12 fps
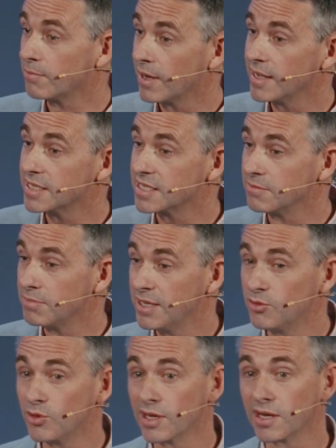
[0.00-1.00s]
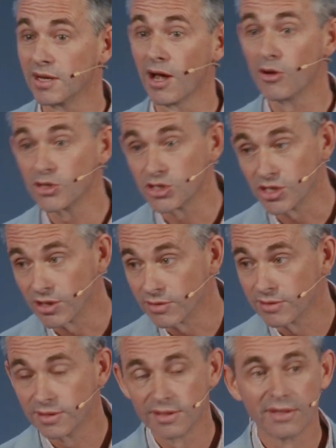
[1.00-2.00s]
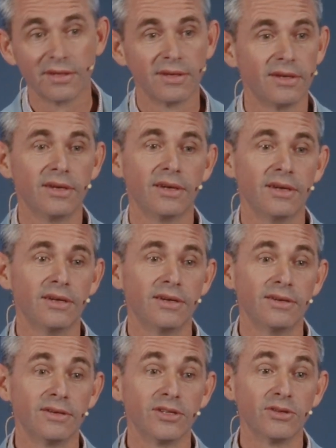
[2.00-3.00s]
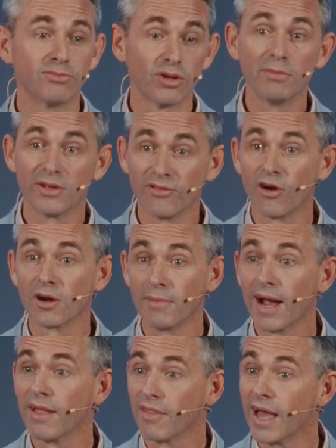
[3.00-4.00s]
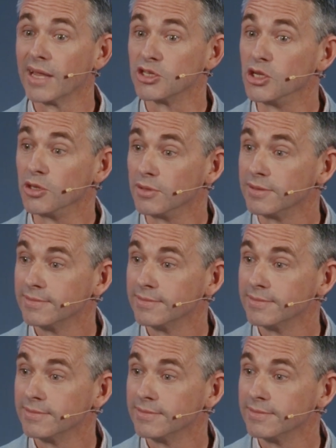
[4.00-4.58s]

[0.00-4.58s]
place and people were going to notice you, probably wrong about that too.